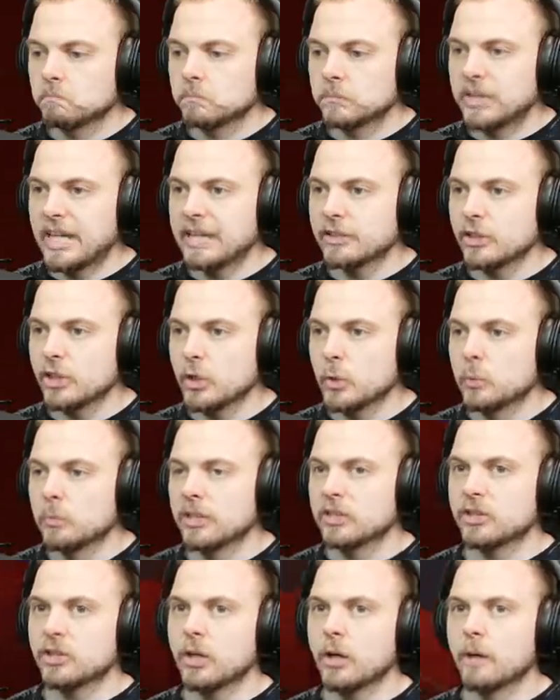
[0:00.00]
Take two,
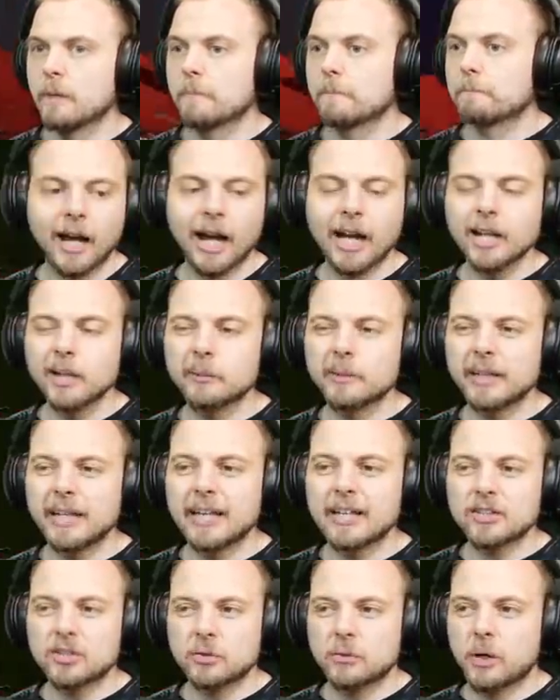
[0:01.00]
let's go. And I'm gonna
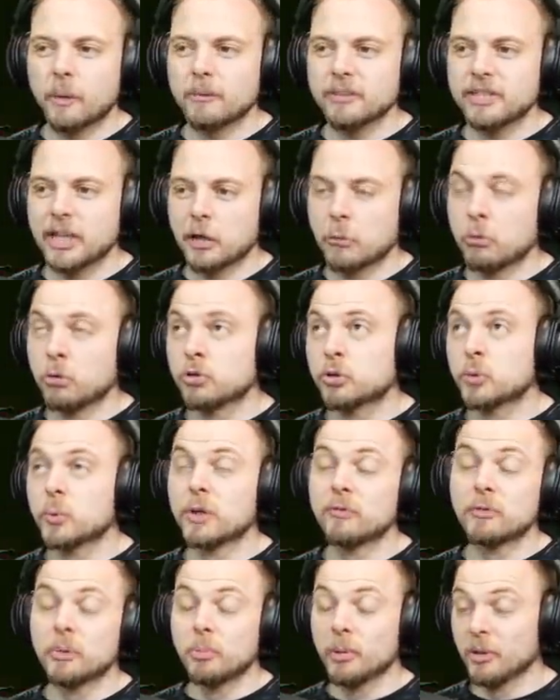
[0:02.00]
get some comments like, well,
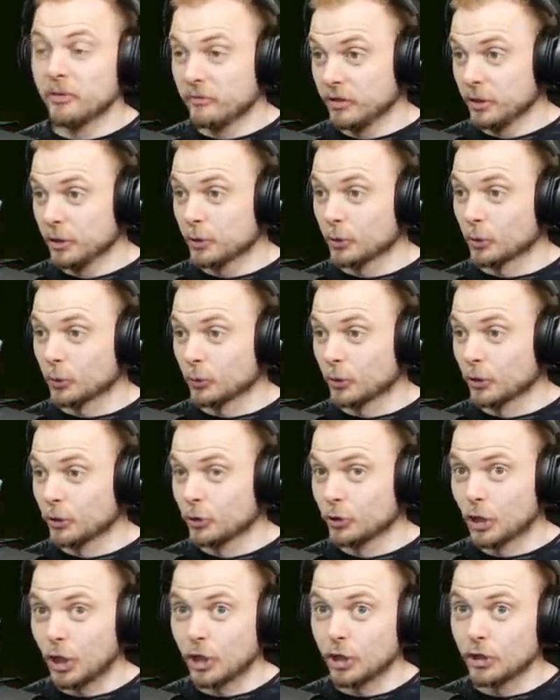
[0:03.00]
Squid, if you built a vehicle,
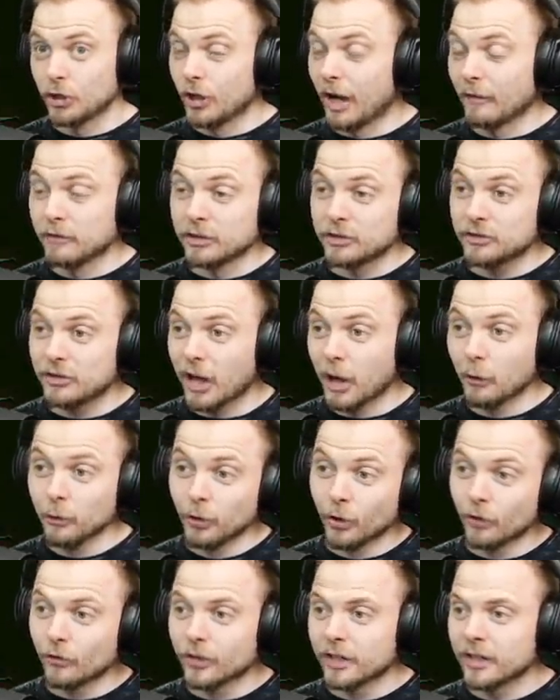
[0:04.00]
then you'd have it
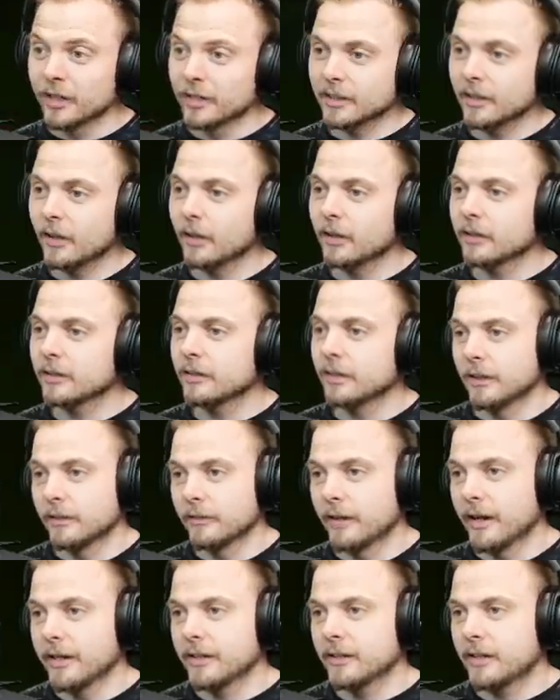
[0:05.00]
down already. Look,
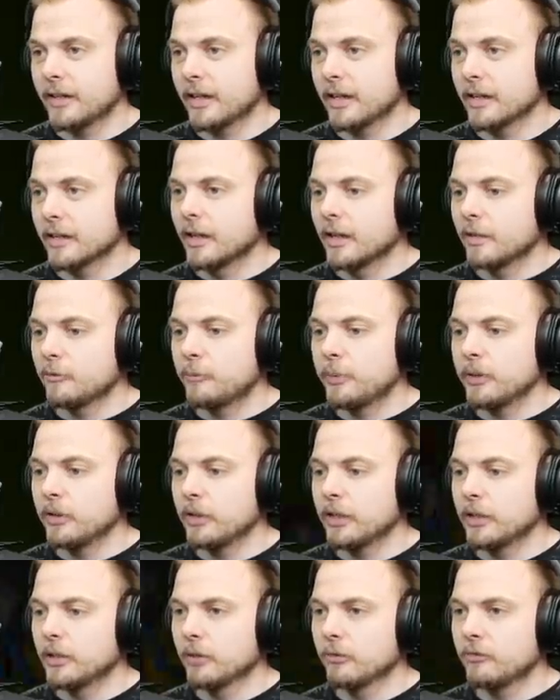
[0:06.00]
right, okay. I've
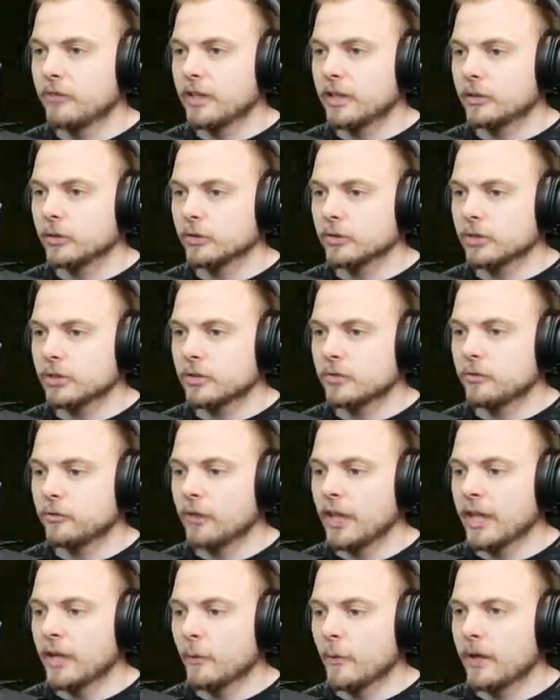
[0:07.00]
built enough vehicles that just
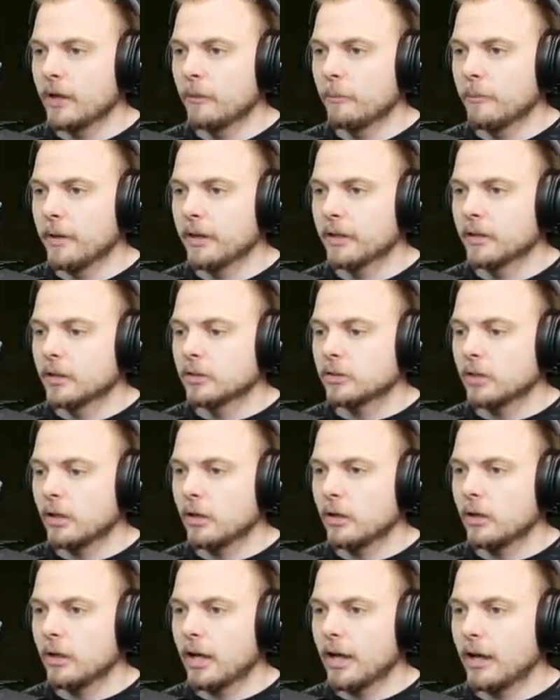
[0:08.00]
fly away on me.
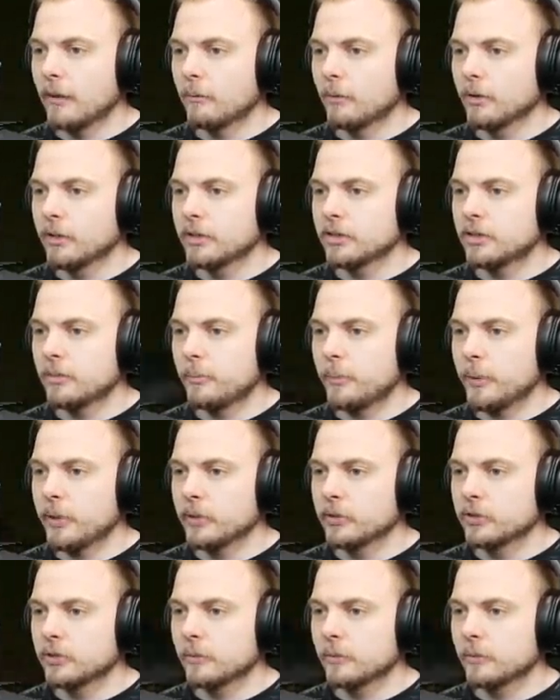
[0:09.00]
So I'm wanting to build